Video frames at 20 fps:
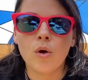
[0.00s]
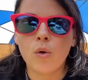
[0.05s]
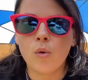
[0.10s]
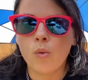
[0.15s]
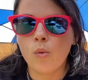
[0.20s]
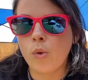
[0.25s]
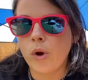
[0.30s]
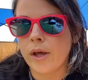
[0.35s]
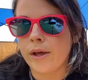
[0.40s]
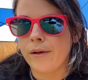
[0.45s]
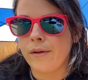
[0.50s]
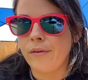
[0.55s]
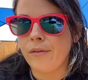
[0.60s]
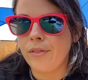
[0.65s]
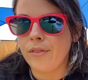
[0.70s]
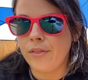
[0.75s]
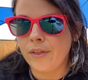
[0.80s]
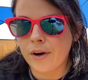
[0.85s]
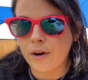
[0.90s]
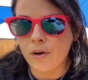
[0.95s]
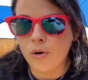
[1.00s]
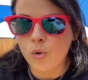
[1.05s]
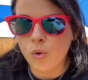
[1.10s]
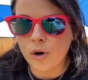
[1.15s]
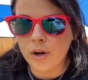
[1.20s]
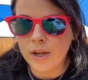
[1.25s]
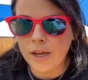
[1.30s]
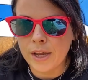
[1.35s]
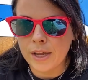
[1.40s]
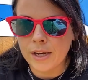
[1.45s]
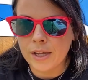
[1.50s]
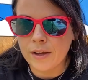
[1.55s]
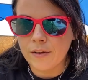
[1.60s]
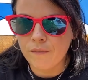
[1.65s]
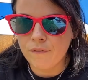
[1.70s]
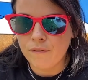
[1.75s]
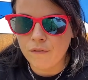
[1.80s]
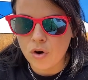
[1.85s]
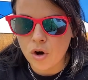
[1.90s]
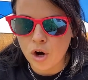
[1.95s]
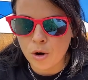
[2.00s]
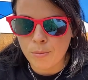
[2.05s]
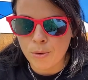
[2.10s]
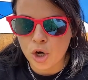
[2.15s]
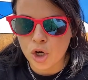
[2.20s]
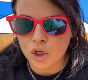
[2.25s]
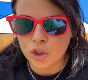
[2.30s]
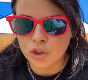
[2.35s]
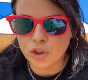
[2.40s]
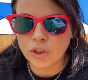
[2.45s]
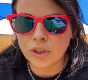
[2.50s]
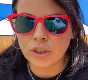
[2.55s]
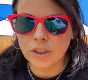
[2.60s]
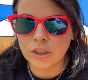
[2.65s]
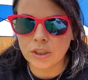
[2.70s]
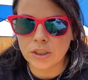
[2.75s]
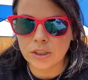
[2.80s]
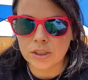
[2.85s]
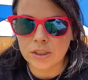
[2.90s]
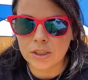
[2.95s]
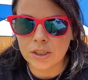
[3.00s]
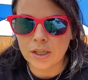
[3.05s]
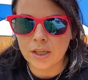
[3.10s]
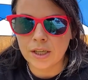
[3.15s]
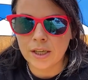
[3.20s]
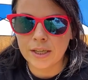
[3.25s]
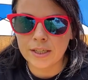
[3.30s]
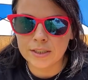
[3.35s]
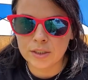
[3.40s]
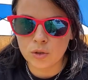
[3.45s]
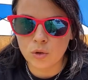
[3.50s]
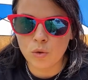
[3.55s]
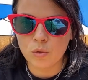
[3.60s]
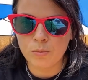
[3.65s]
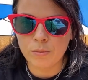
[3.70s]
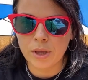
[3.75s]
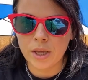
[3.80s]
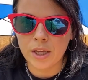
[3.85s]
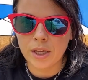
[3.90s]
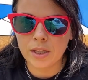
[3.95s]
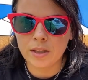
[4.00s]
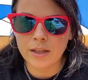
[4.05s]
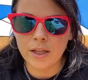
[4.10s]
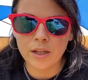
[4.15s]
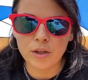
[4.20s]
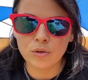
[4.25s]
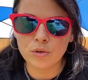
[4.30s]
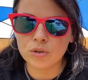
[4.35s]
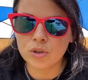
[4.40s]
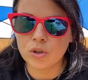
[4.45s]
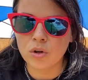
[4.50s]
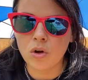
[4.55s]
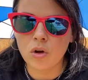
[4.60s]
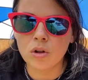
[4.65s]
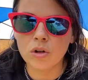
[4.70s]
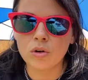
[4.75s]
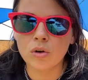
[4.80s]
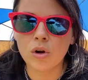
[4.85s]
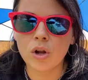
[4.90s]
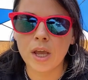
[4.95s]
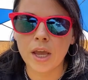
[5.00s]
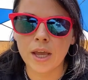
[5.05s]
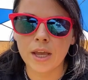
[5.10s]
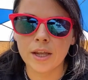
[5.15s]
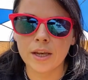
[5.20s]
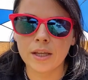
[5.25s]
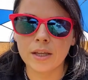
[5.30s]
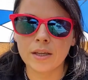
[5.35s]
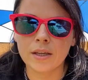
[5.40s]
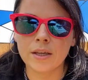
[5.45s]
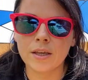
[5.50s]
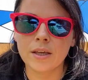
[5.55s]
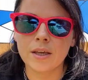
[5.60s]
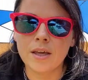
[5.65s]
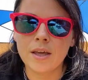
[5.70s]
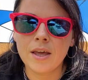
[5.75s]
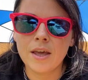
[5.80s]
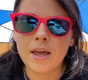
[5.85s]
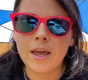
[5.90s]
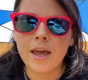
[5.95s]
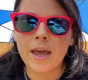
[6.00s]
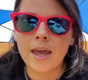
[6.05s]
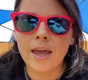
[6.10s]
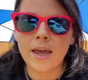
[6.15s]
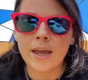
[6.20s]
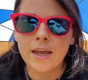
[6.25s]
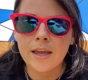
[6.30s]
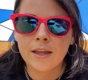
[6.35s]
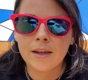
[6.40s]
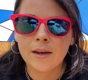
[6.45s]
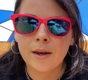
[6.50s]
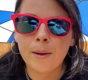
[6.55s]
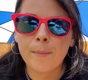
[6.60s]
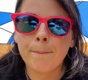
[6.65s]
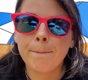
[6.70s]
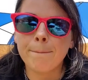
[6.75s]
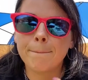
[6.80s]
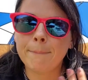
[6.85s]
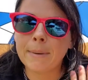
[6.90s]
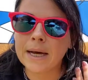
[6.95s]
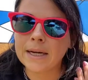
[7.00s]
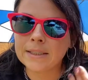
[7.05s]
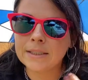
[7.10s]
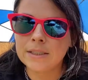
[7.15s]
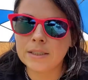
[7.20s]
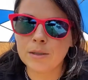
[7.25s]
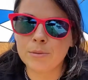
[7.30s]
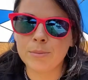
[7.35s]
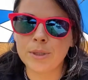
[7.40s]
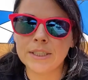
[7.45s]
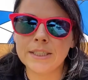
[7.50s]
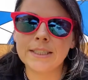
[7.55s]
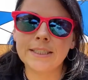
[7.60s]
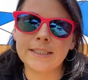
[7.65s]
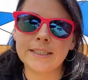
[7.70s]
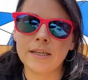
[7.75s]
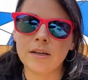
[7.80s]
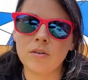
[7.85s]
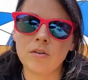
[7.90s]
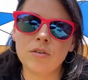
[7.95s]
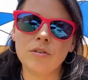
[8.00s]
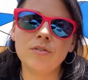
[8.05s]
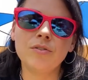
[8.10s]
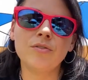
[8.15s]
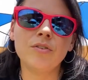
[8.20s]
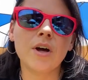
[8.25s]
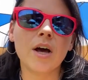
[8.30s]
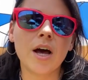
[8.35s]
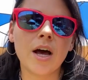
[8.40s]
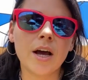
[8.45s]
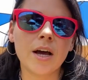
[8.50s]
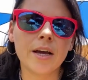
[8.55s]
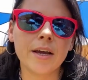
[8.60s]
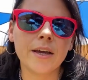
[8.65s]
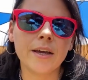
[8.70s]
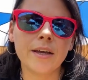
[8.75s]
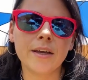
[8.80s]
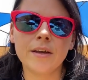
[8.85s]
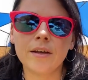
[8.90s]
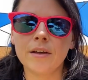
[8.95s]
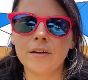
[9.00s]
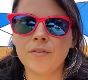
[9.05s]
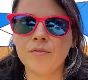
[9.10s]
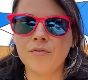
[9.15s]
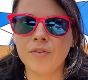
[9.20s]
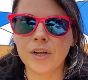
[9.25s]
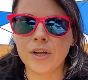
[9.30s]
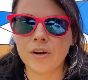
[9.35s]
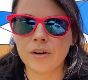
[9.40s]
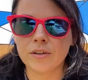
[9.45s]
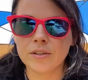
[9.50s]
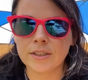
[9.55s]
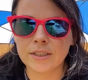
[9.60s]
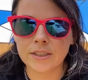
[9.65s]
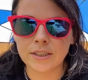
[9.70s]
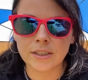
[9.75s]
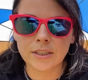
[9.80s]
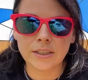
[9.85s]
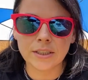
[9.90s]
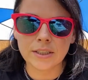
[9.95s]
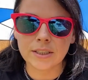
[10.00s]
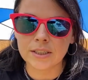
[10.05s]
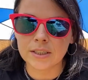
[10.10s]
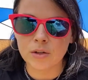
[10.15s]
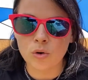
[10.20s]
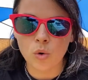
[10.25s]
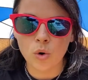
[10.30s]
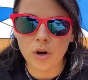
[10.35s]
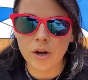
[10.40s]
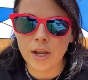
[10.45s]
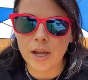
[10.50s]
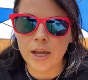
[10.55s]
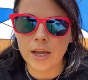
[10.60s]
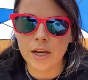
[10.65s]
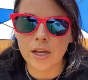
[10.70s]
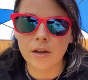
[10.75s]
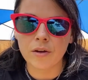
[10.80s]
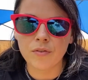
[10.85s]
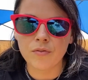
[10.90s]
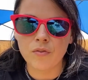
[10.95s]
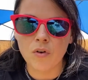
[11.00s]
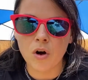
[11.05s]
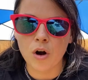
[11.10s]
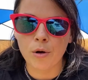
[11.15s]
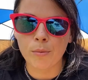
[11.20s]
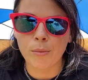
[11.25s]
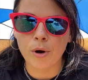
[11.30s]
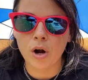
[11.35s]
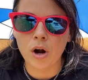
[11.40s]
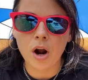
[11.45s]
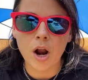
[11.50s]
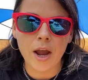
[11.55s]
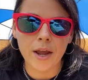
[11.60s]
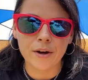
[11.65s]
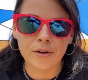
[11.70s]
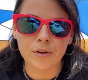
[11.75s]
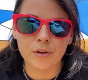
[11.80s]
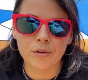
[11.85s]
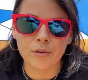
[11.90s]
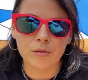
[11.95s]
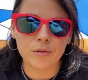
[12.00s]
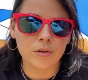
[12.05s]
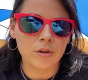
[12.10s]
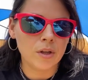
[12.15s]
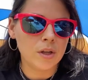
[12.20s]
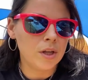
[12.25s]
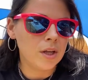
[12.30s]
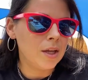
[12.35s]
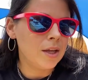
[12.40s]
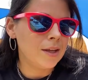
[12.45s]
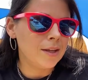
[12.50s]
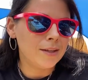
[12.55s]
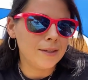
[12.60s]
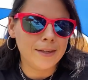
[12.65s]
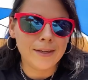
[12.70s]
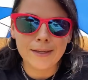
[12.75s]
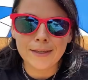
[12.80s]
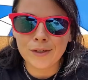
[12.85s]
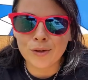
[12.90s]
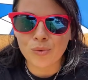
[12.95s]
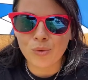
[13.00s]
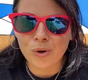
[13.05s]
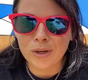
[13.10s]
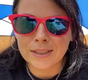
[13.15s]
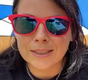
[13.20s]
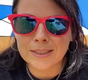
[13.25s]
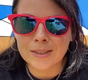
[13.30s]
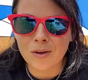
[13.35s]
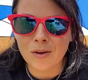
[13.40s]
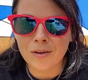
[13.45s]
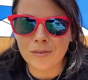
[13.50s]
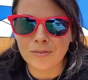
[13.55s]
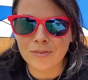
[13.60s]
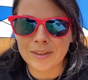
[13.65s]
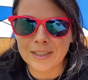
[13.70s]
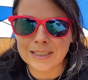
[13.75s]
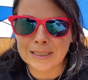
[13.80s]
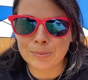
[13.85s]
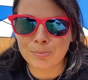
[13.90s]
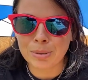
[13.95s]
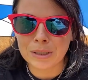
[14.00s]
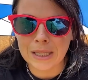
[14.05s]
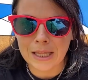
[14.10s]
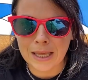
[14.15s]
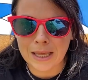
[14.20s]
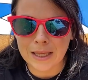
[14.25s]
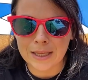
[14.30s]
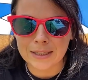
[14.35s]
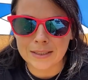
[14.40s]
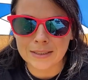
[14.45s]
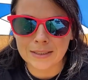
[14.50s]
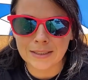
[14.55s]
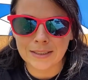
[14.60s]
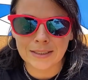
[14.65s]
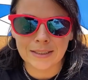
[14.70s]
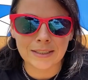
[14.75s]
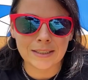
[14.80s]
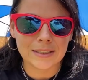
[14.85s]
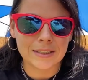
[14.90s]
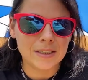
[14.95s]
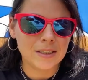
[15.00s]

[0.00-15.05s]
Well, they're organic farmers, he told me. They use all organic. And my dummy self, I figured since it's an organic farmer, I don't need to rinse off these plants.